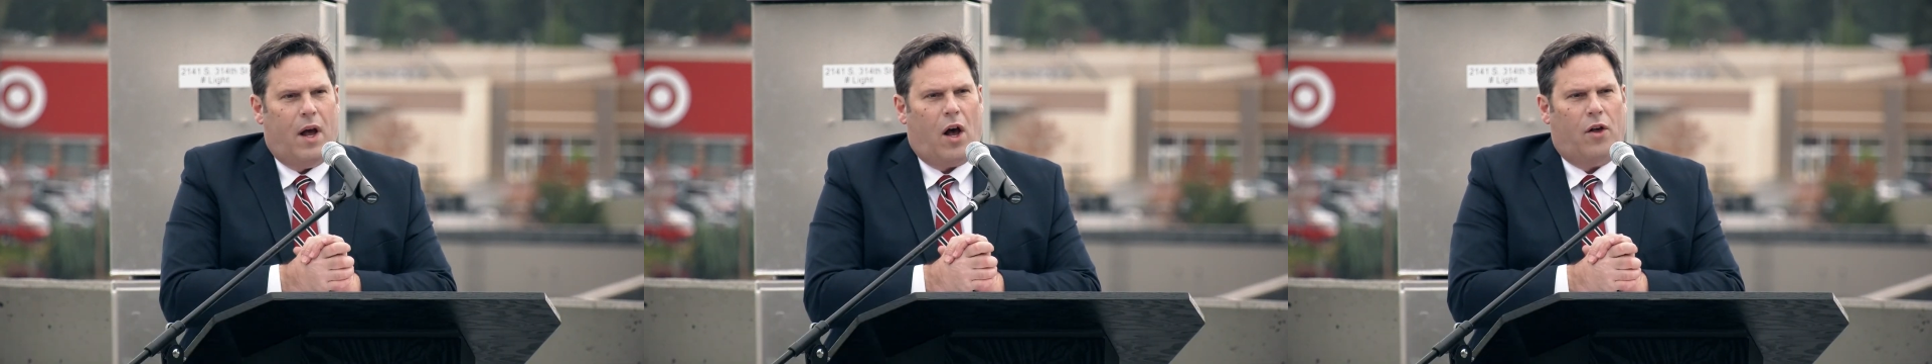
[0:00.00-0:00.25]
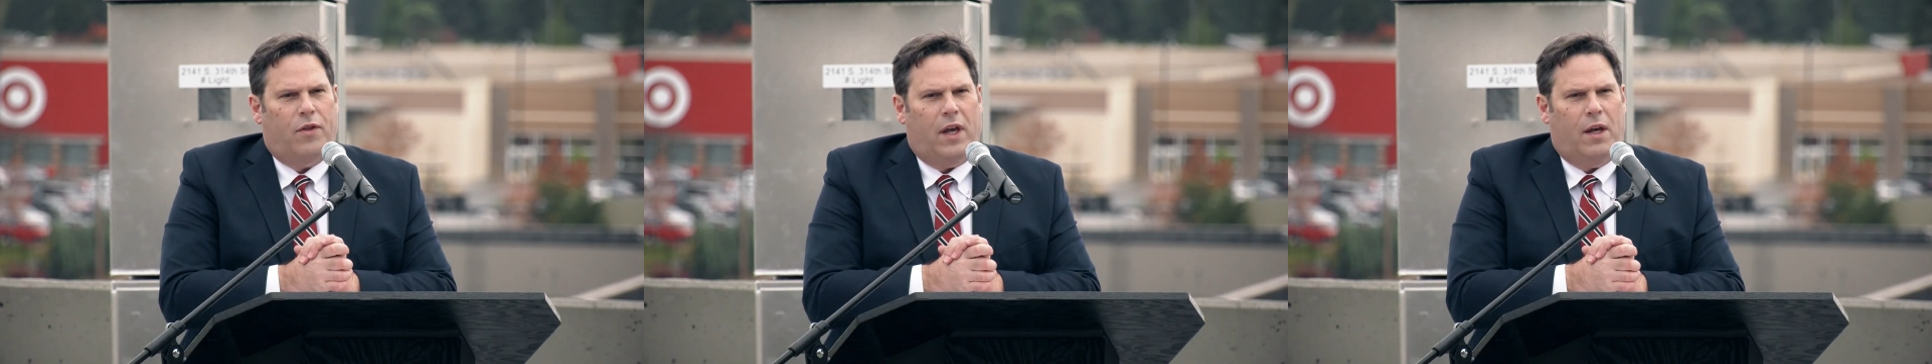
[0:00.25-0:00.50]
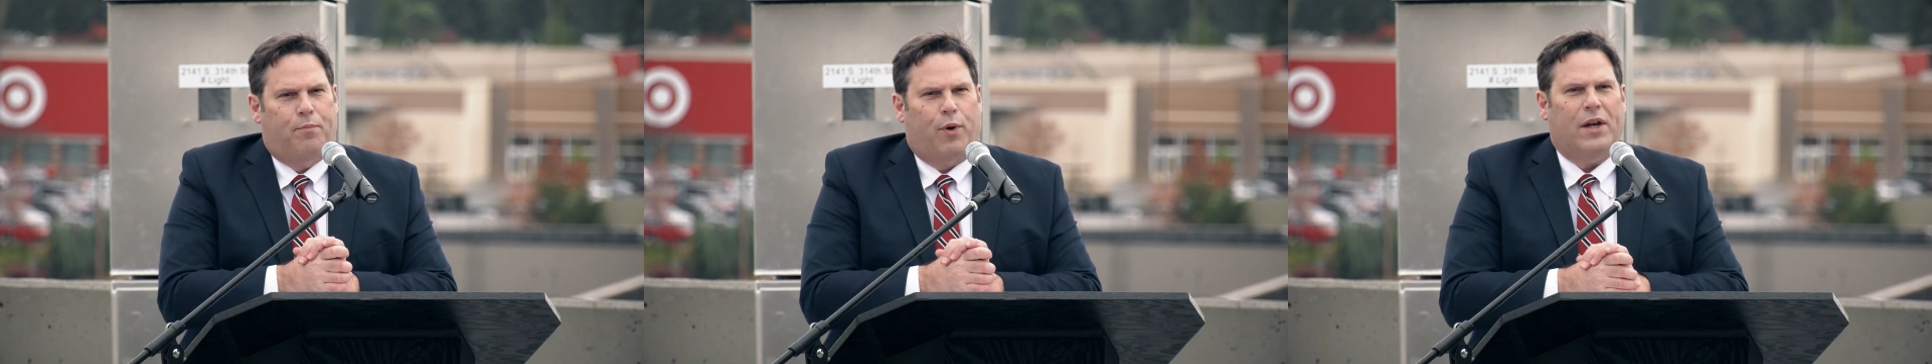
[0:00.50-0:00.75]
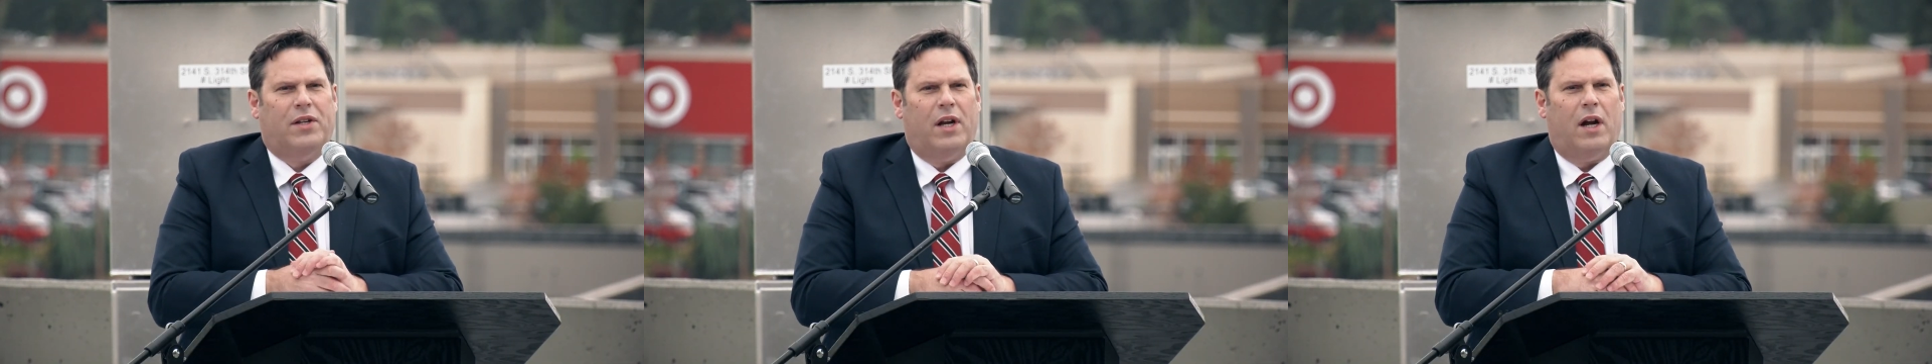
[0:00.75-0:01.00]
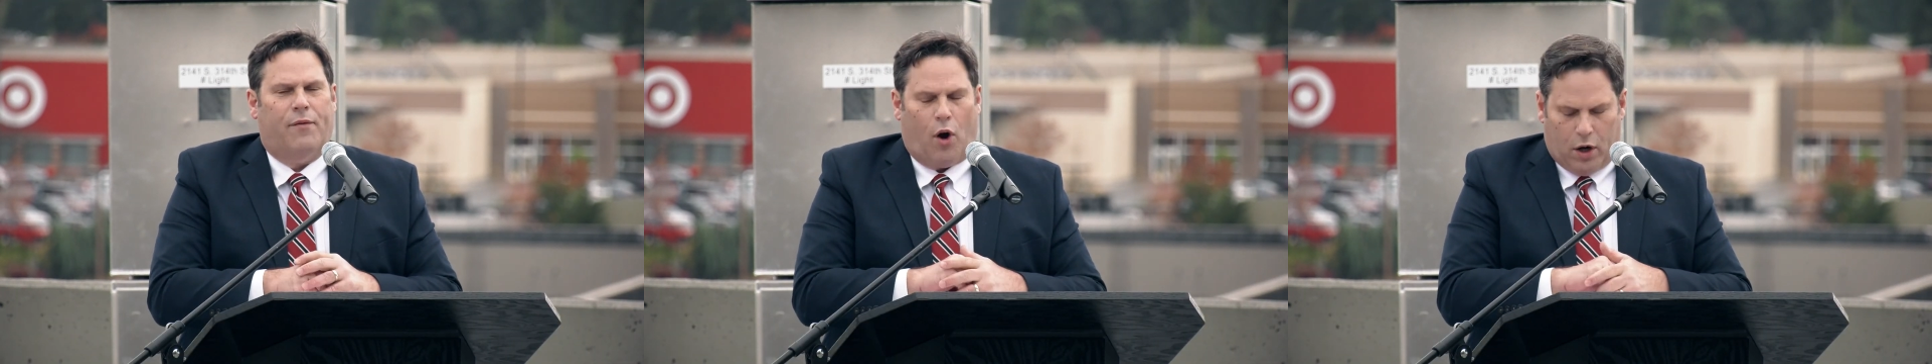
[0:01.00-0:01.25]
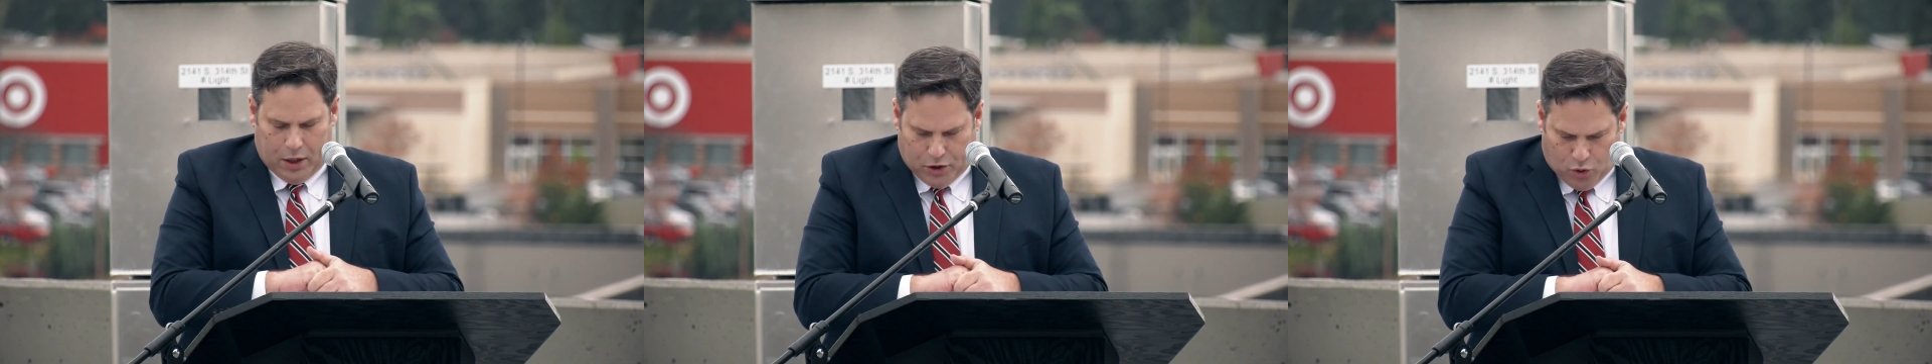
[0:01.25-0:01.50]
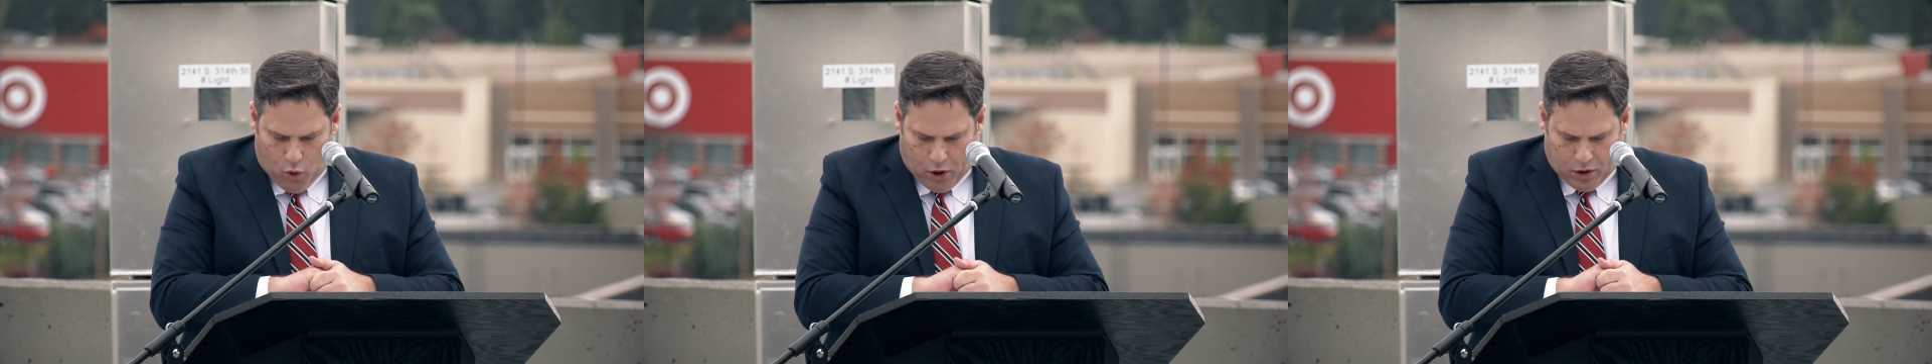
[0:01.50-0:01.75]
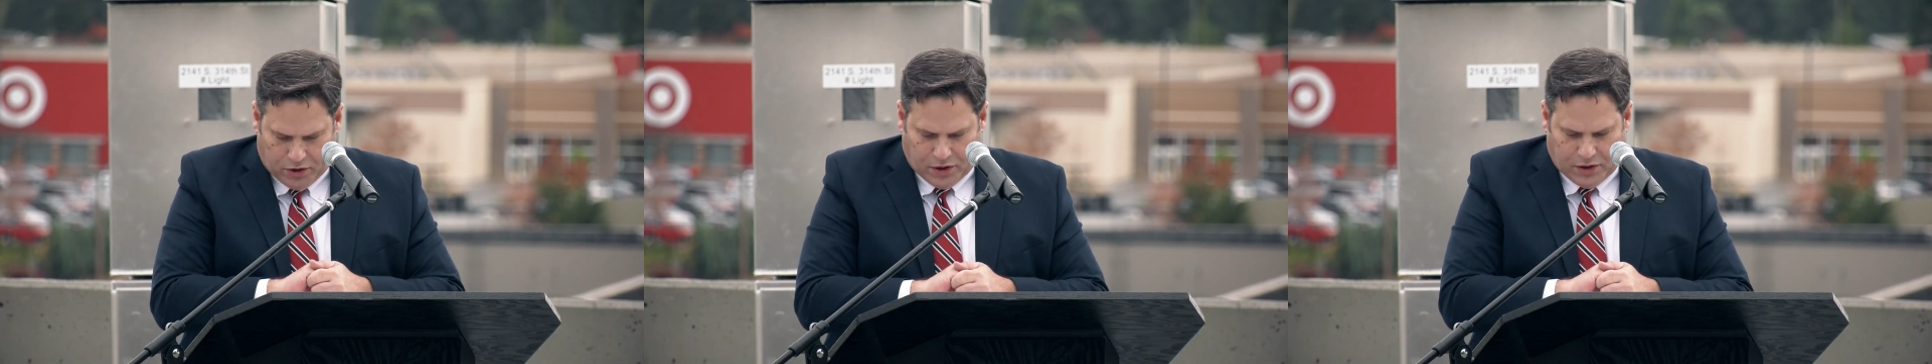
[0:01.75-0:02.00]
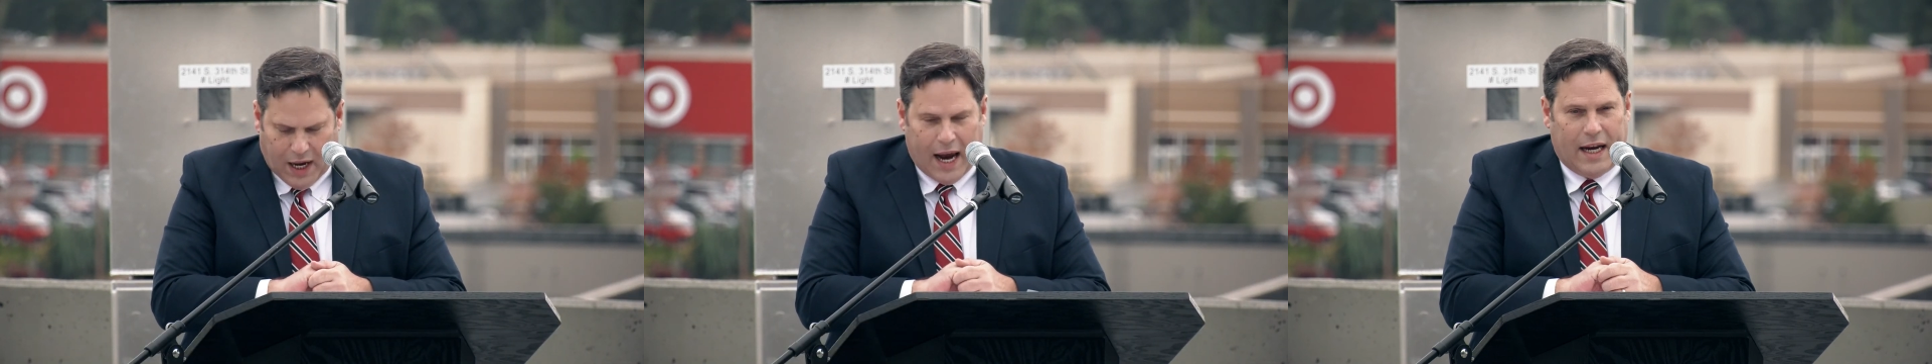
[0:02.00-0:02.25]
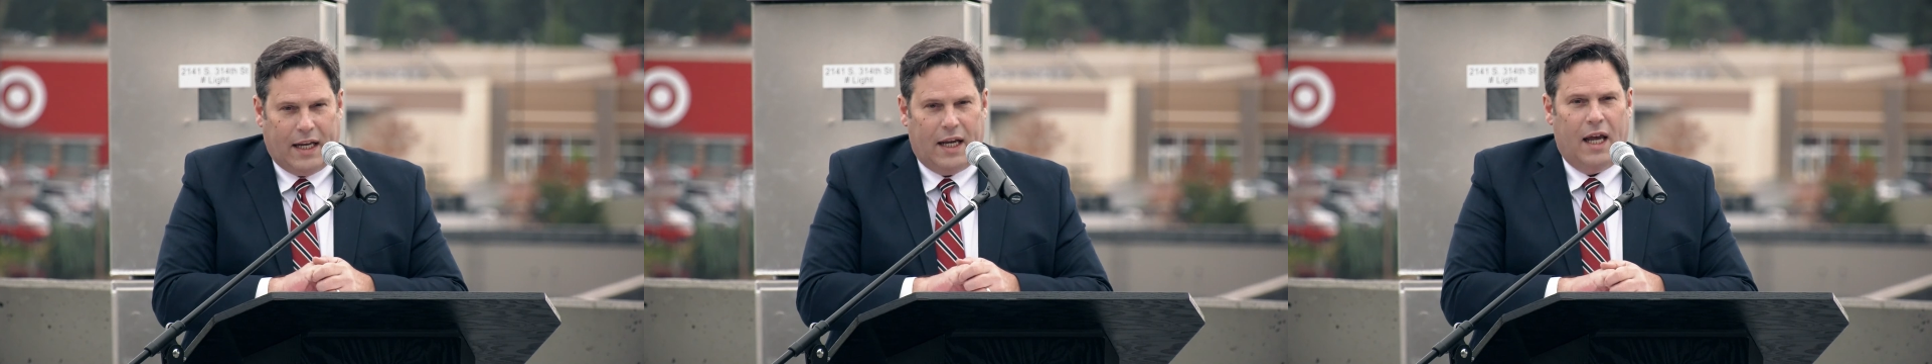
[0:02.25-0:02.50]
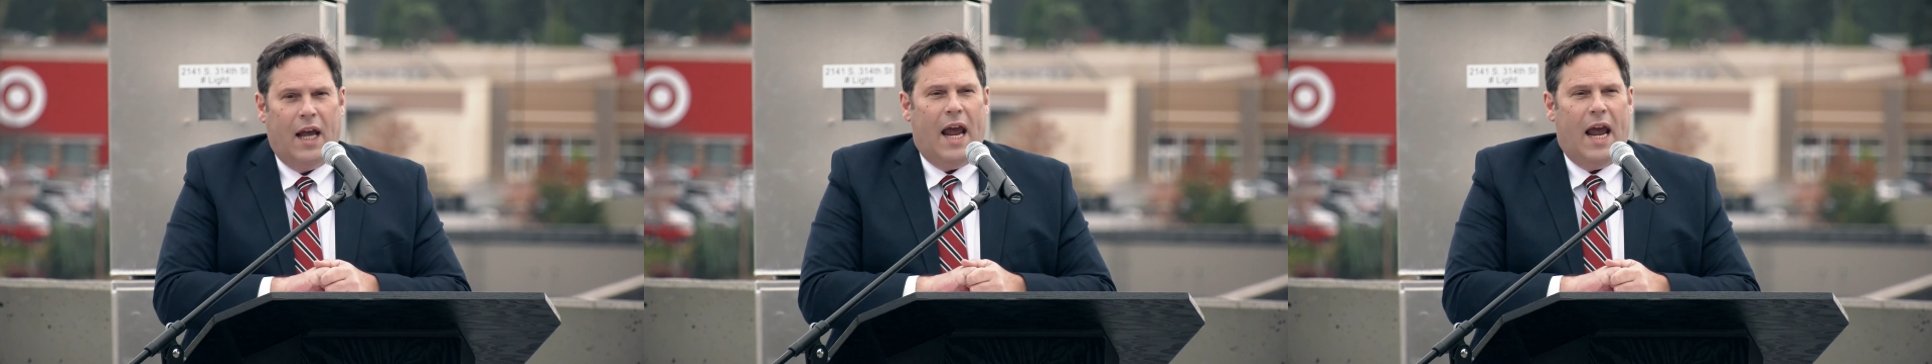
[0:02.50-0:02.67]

the president of our historical society